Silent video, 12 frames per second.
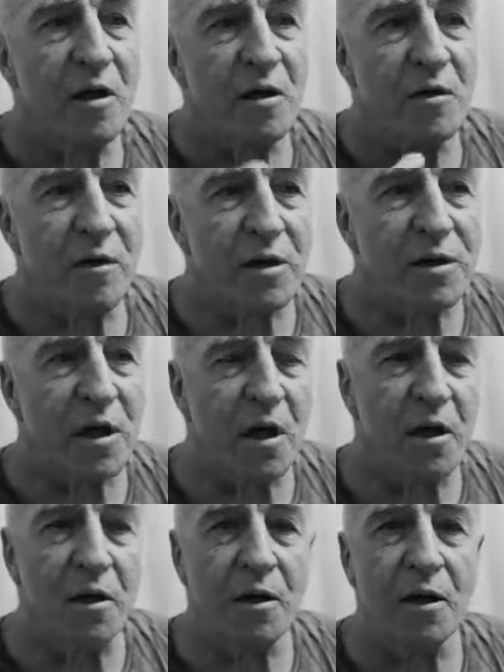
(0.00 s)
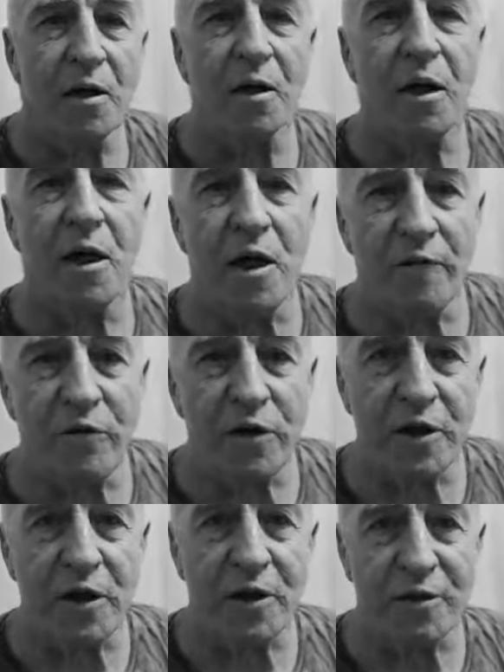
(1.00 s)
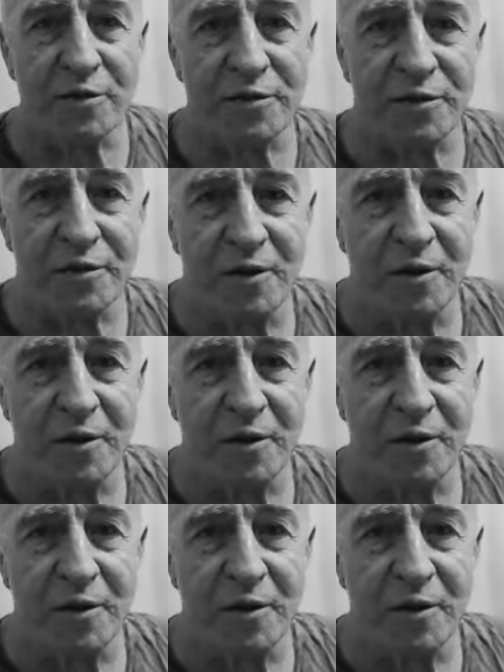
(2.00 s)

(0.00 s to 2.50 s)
the tongue, everything else.